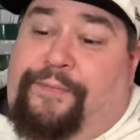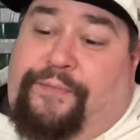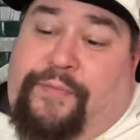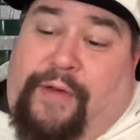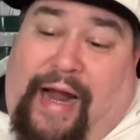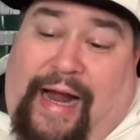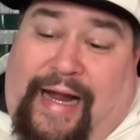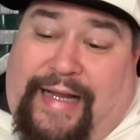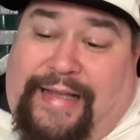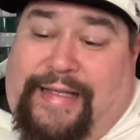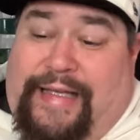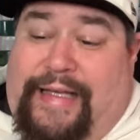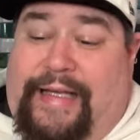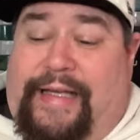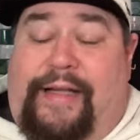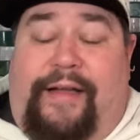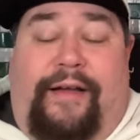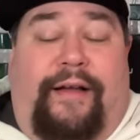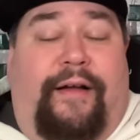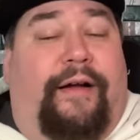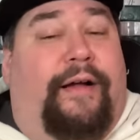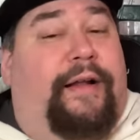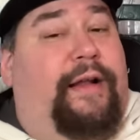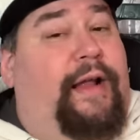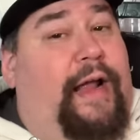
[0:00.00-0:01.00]
I think
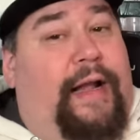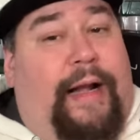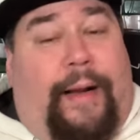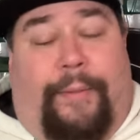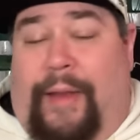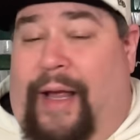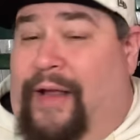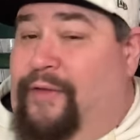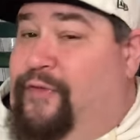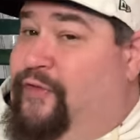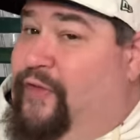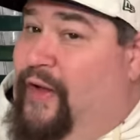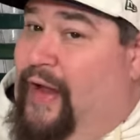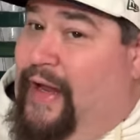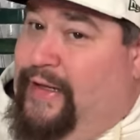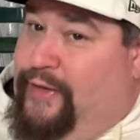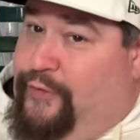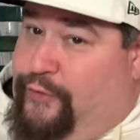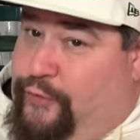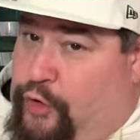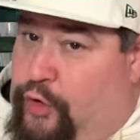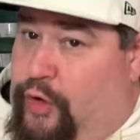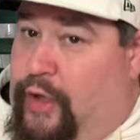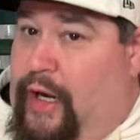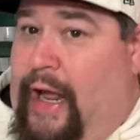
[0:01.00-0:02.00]
and I'm not saying it's
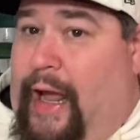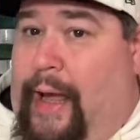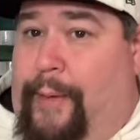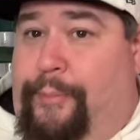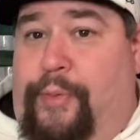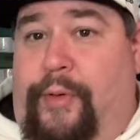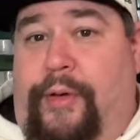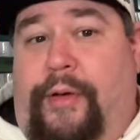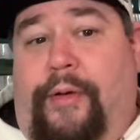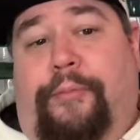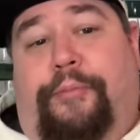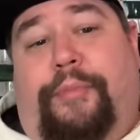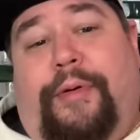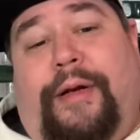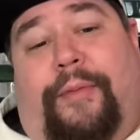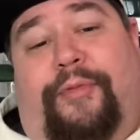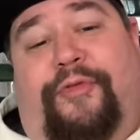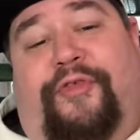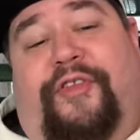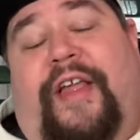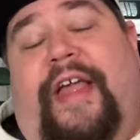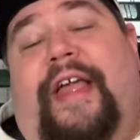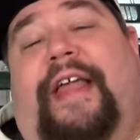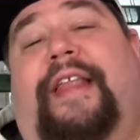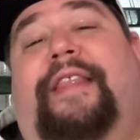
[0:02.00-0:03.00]
going to happen, but I'm
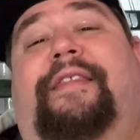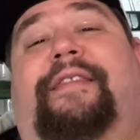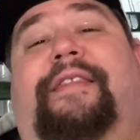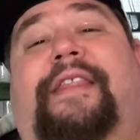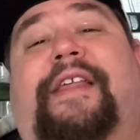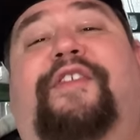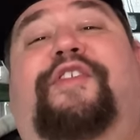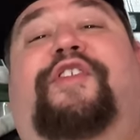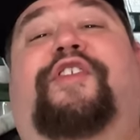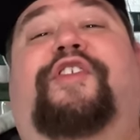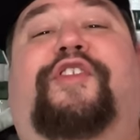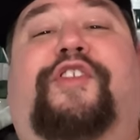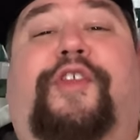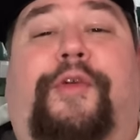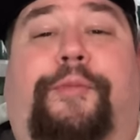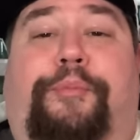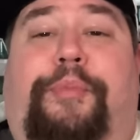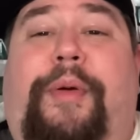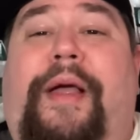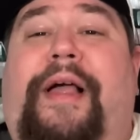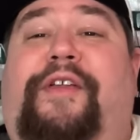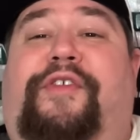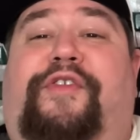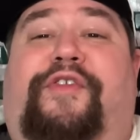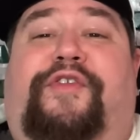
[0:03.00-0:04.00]
saying this is the
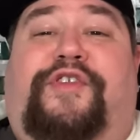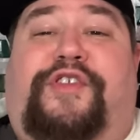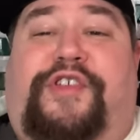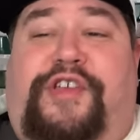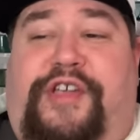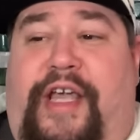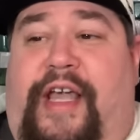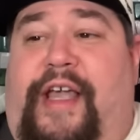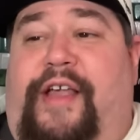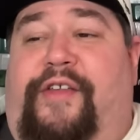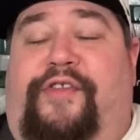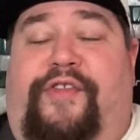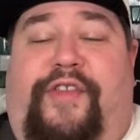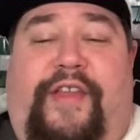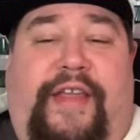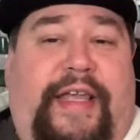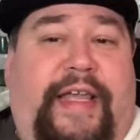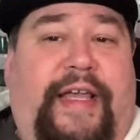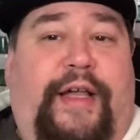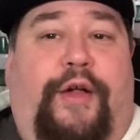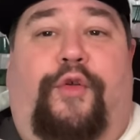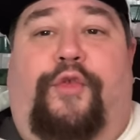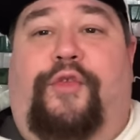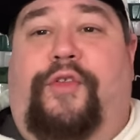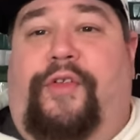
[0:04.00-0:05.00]
best chance the
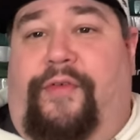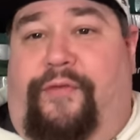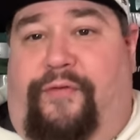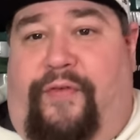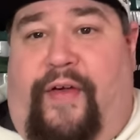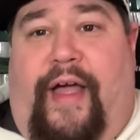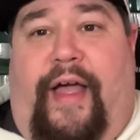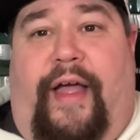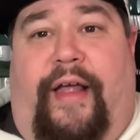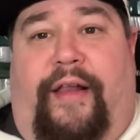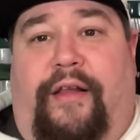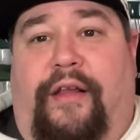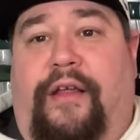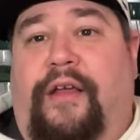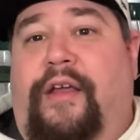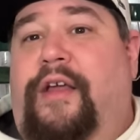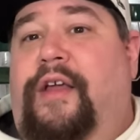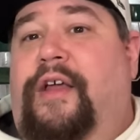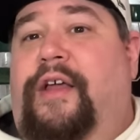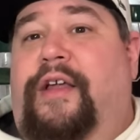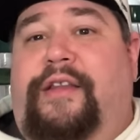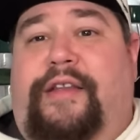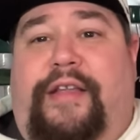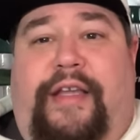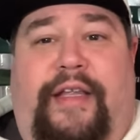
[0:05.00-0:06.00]
Eagles have had
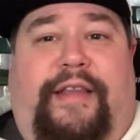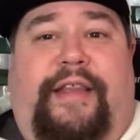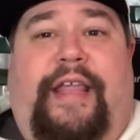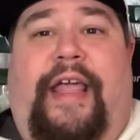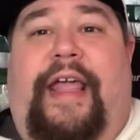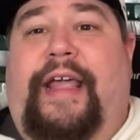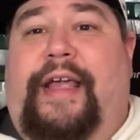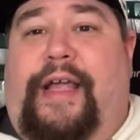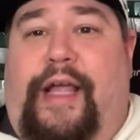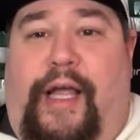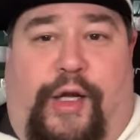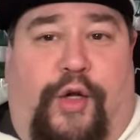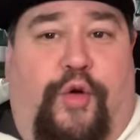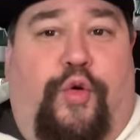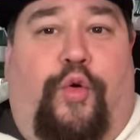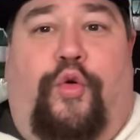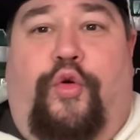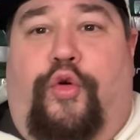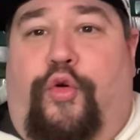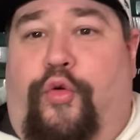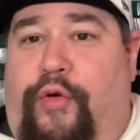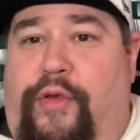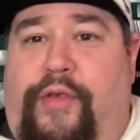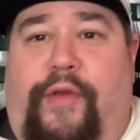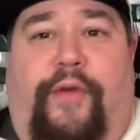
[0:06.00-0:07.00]
to take a
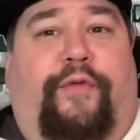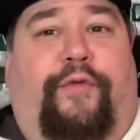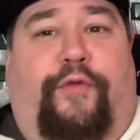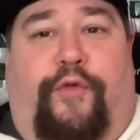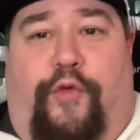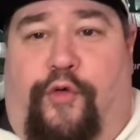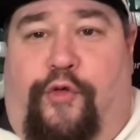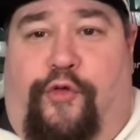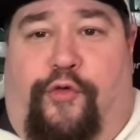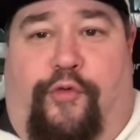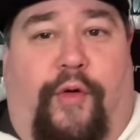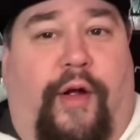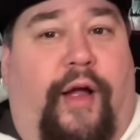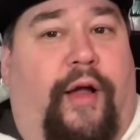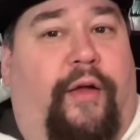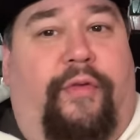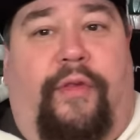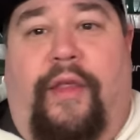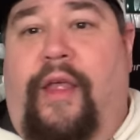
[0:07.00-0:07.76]
corner in the first round